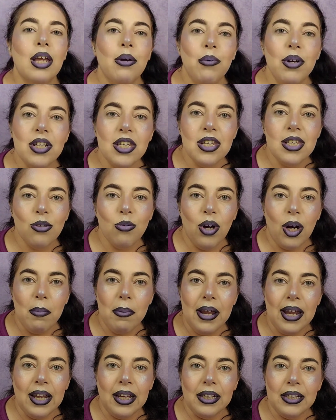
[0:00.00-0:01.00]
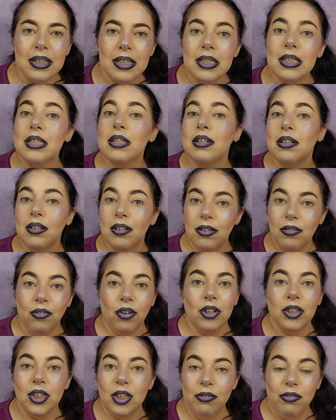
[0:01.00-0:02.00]
They went to square pans,
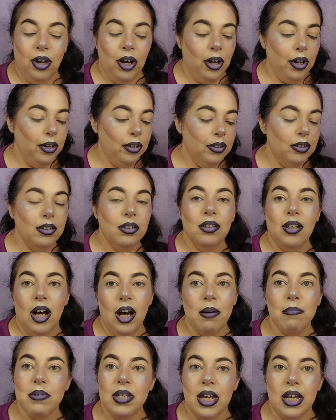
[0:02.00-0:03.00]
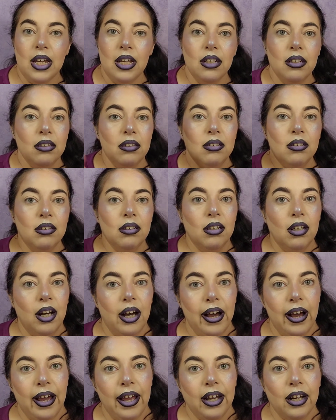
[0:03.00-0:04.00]
first of all, update.
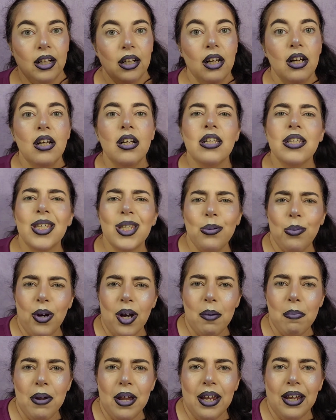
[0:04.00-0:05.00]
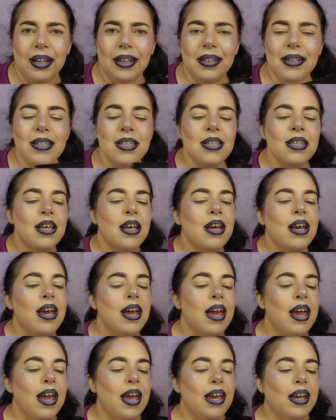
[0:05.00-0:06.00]
Hi, pans,
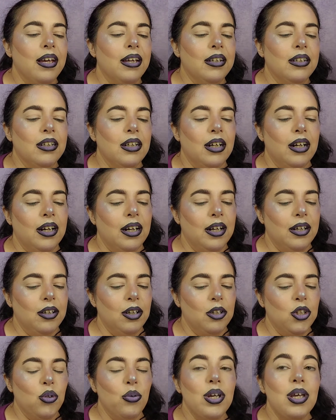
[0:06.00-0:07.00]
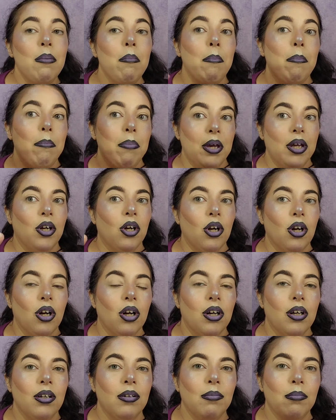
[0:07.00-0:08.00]
and uh, they're doing
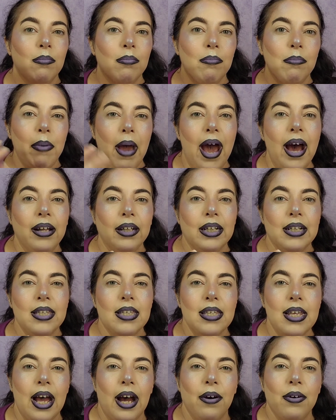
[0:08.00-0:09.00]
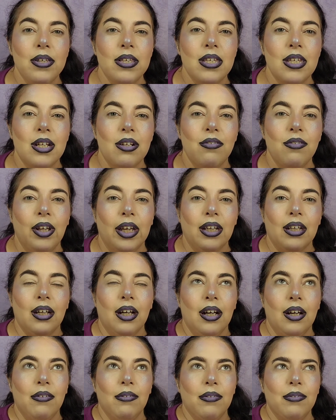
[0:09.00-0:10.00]
bigger palettes now instead of like
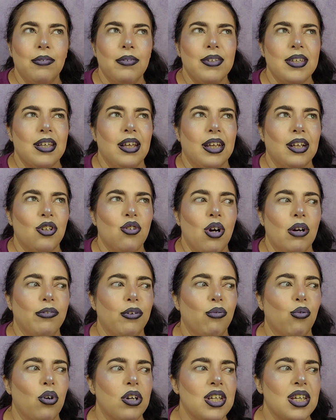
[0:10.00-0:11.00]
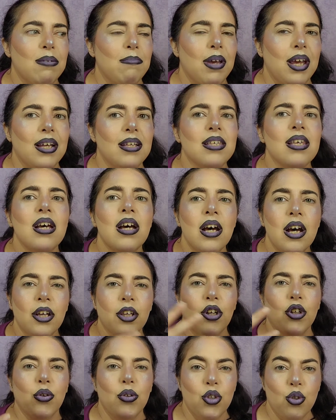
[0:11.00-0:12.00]
uh, was it like 12 or 14 pans?
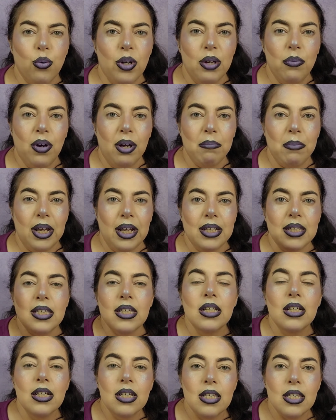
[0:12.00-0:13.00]
They're doing 21 pans.